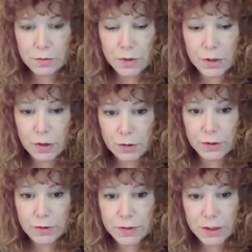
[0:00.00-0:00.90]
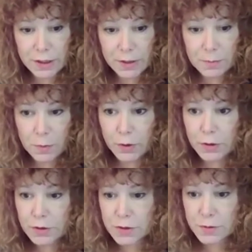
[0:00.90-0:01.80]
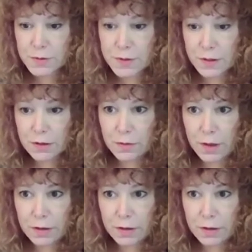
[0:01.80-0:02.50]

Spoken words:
an earlier time, or you could choose a